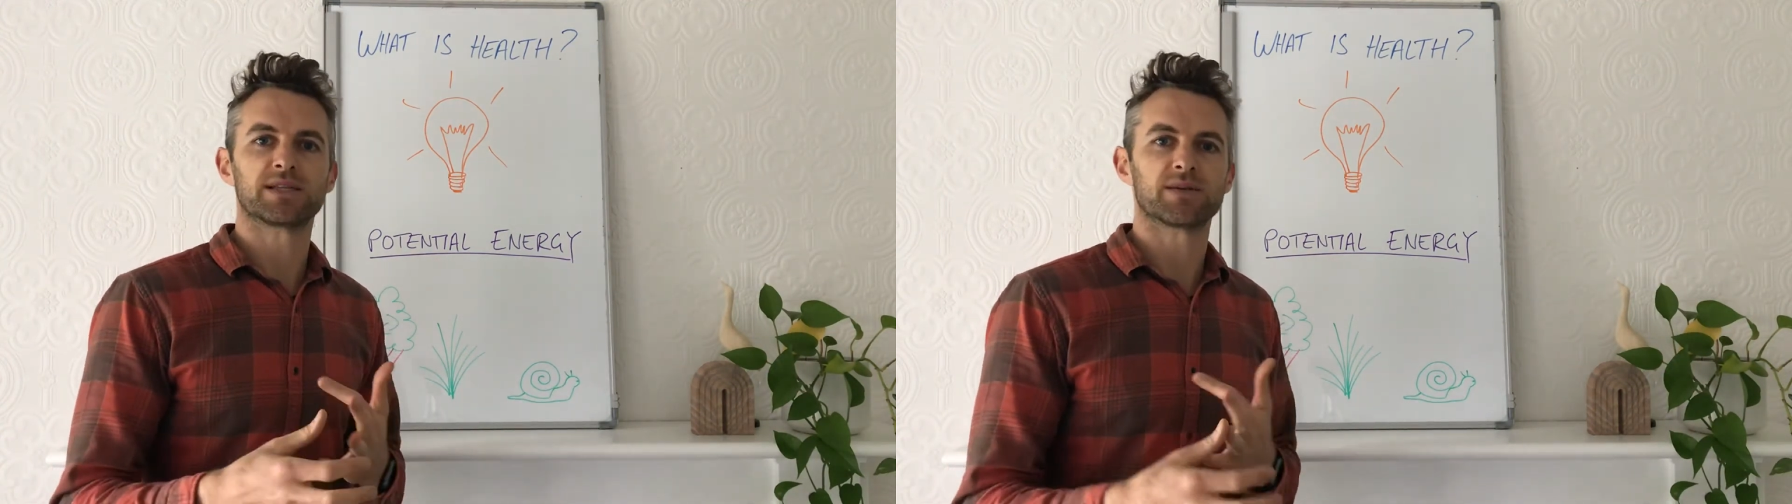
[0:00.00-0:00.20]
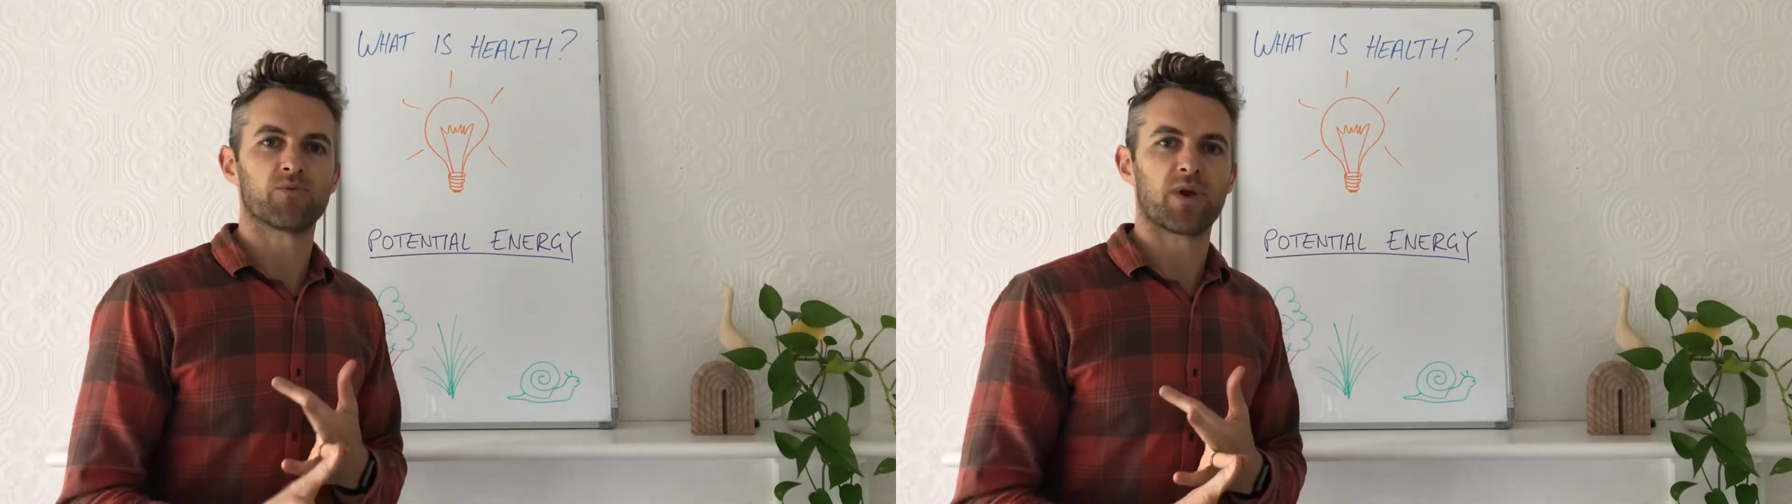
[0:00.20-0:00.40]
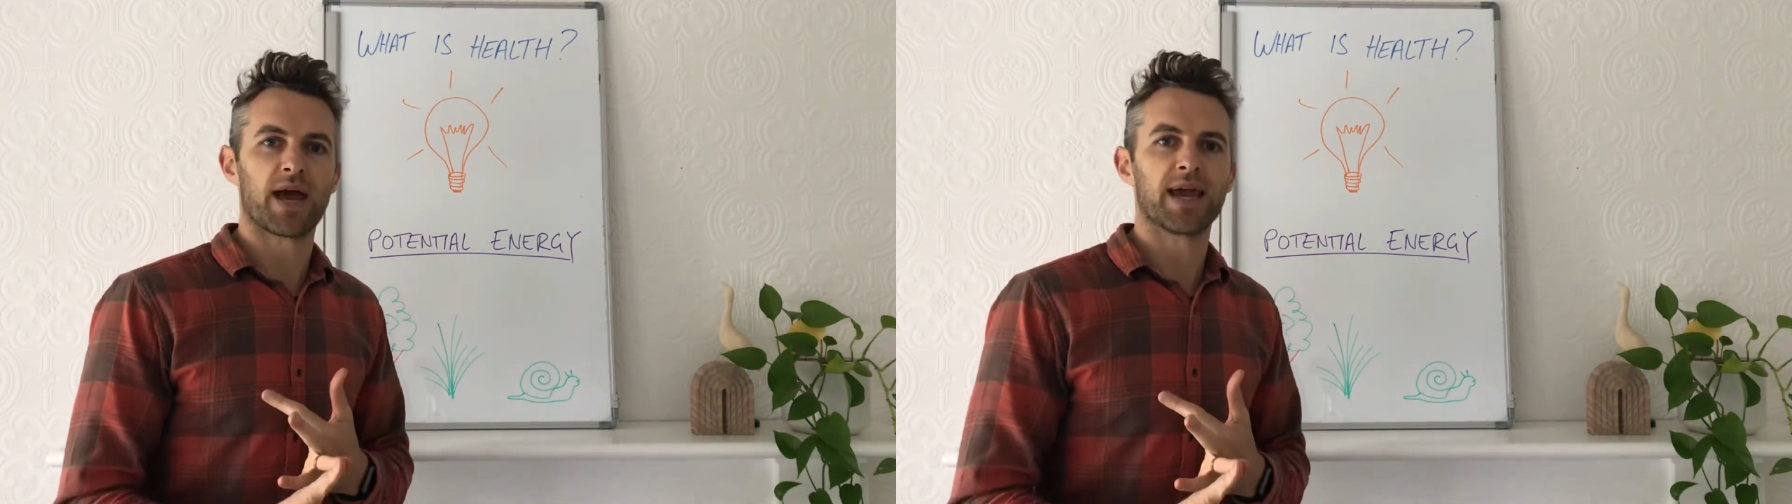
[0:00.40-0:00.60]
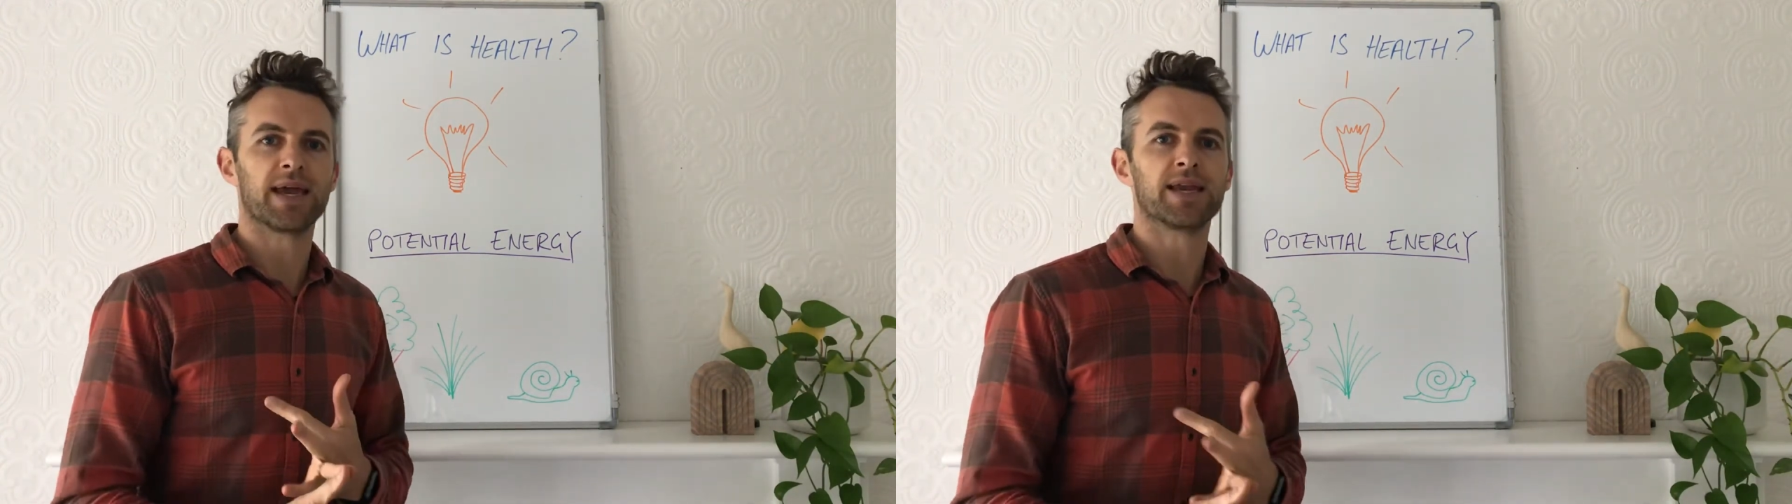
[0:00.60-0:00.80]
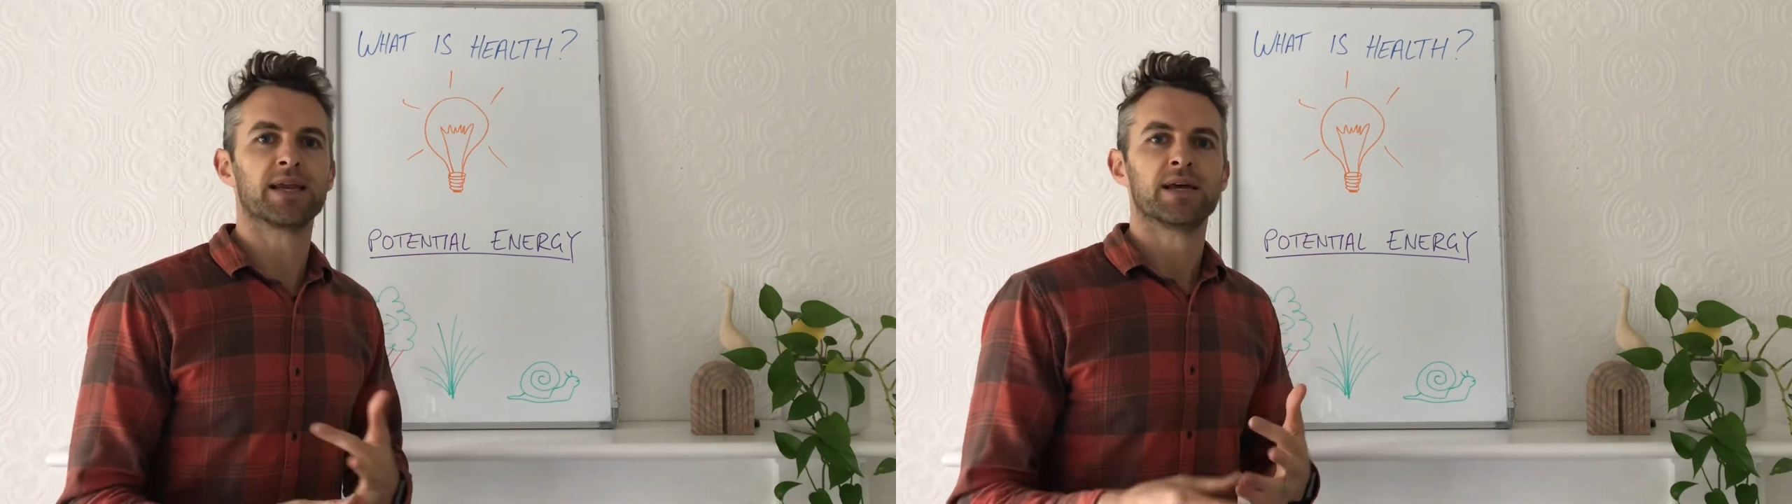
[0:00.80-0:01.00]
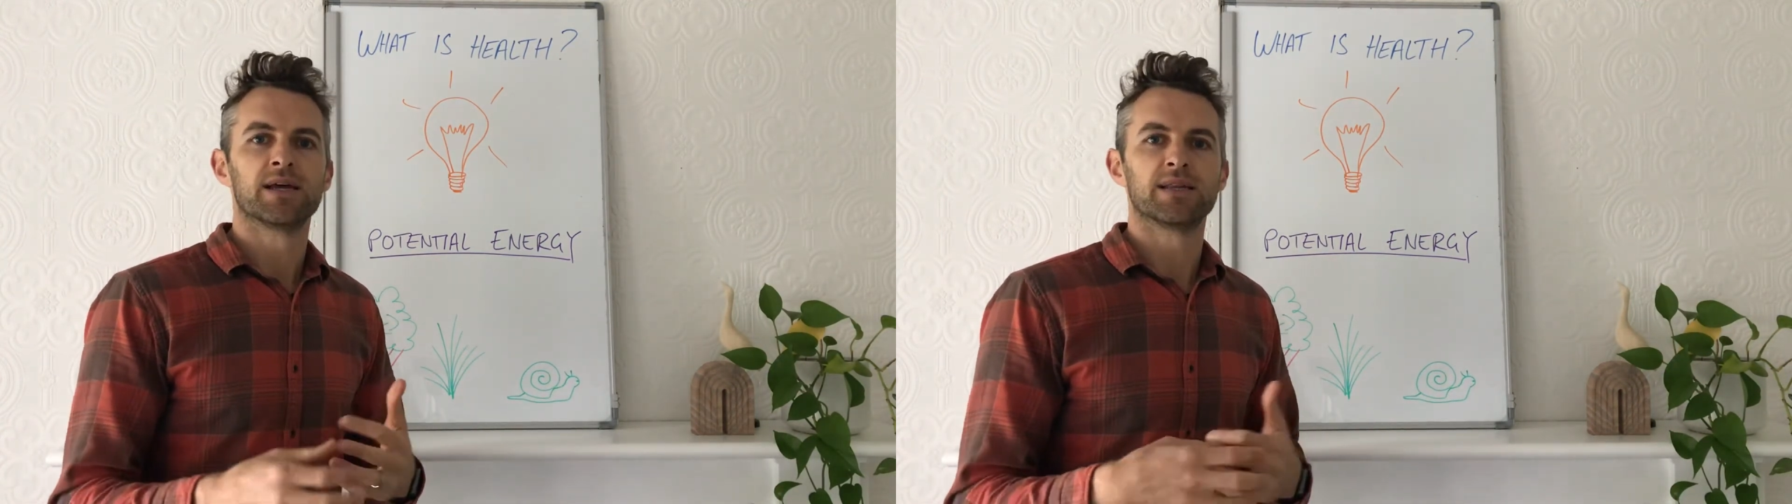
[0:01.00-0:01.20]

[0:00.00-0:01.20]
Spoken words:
some rain,